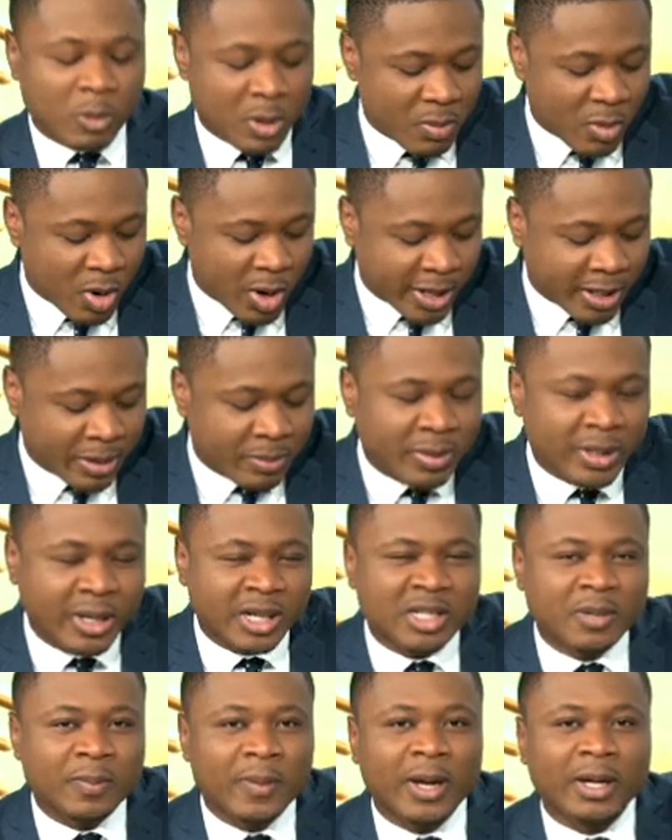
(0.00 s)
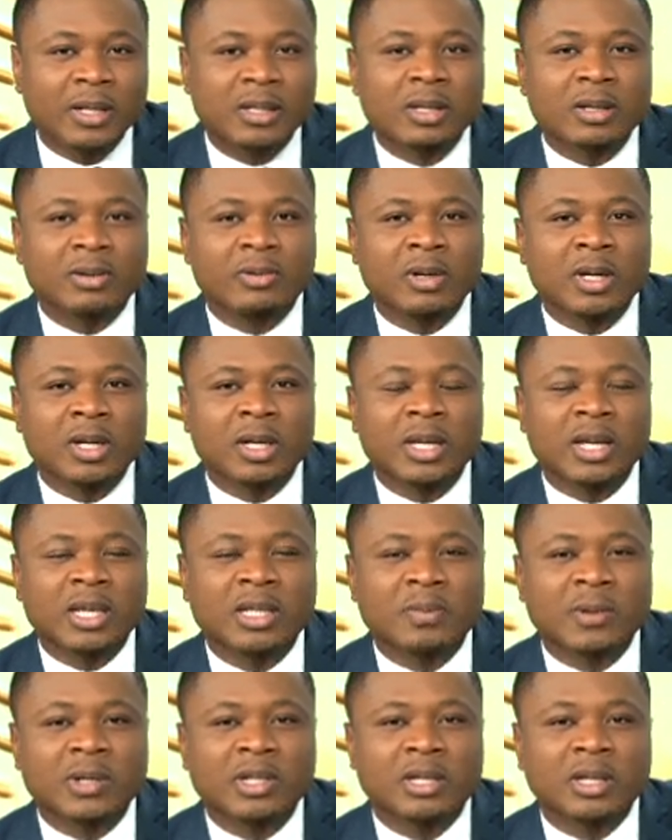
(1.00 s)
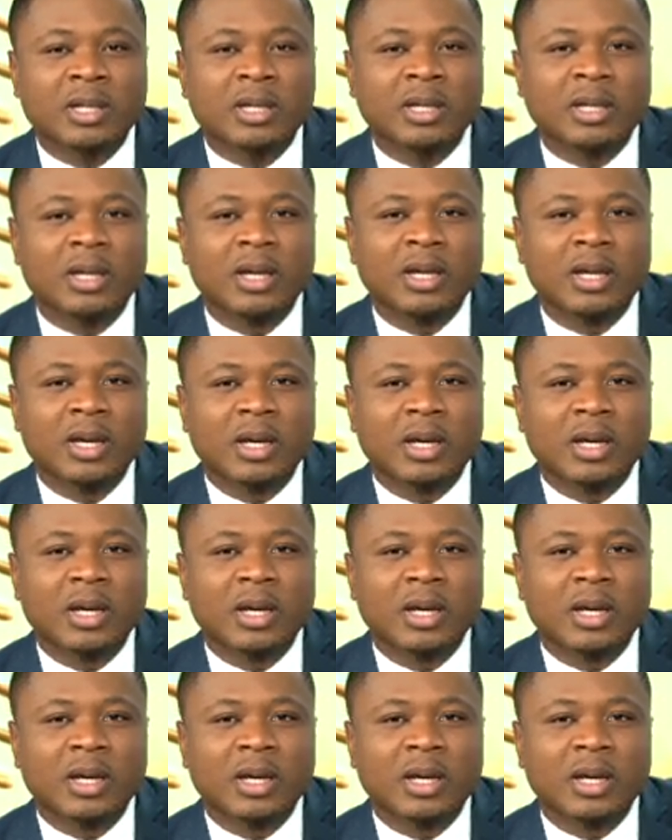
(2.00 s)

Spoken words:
more can be expected, really, especially